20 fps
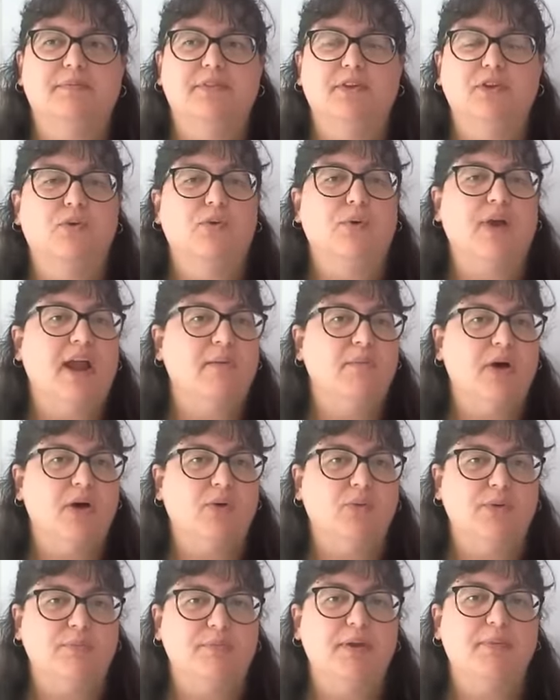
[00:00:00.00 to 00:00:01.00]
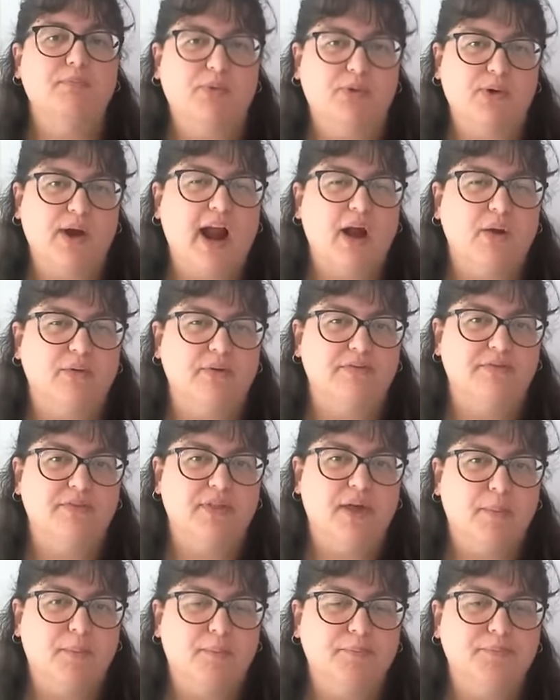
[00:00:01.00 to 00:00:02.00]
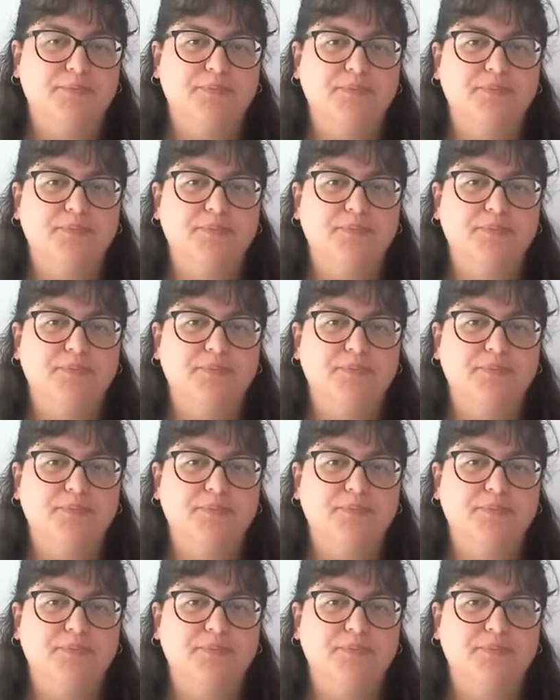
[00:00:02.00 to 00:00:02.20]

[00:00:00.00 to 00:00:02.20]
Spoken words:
their grandma would be proud of them.